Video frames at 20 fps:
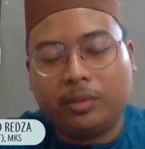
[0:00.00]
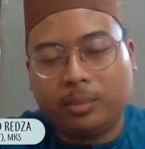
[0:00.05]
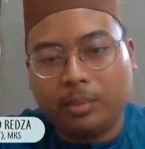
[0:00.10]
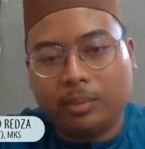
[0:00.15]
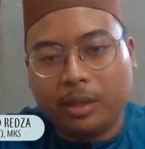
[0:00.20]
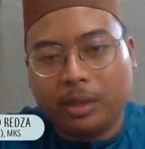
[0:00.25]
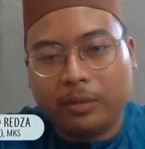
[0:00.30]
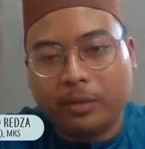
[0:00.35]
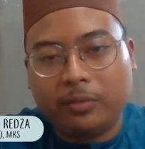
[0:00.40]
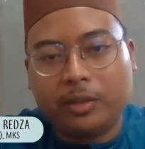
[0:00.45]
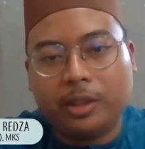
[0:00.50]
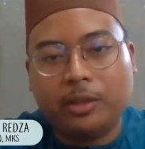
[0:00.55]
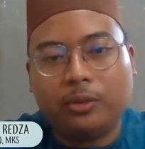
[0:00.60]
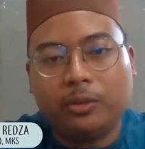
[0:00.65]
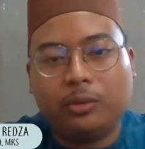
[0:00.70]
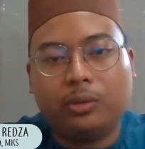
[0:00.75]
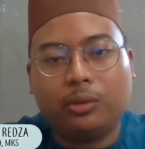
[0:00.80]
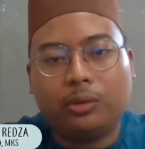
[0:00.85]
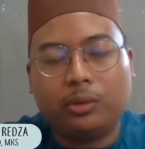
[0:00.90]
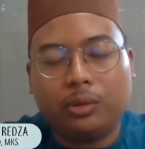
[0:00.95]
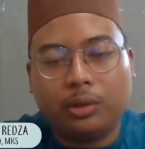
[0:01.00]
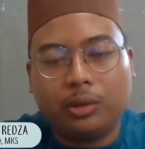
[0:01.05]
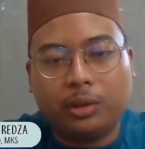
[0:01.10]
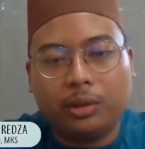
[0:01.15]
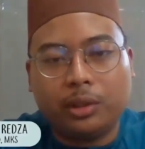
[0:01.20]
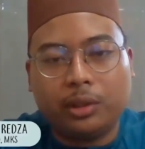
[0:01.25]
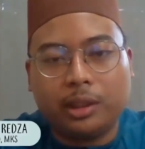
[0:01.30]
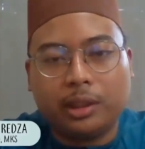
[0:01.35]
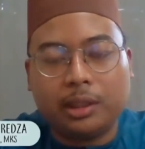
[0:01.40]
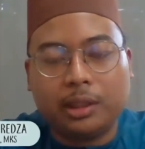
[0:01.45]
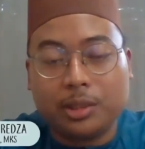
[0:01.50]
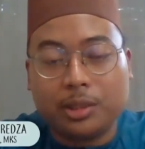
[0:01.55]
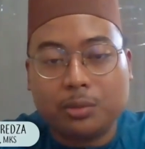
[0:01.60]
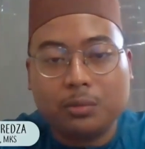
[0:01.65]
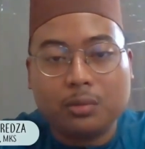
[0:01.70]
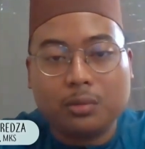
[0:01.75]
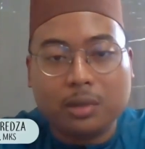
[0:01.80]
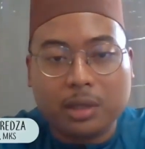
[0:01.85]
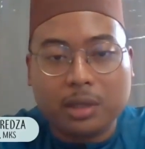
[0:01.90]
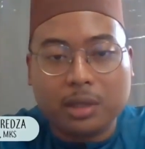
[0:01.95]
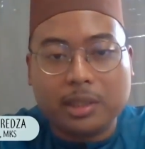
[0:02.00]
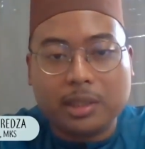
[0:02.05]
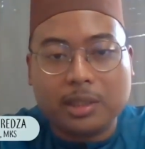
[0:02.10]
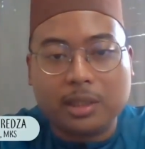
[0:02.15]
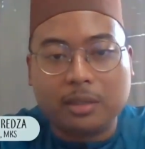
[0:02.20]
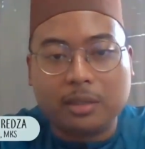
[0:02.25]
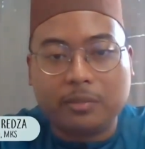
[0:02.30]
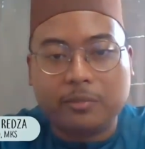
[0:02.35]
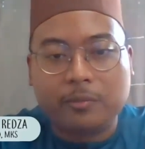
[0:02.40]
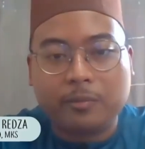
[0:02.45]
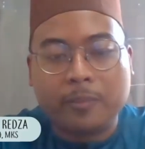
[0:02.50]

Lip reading: a brief intro on the Surah itself.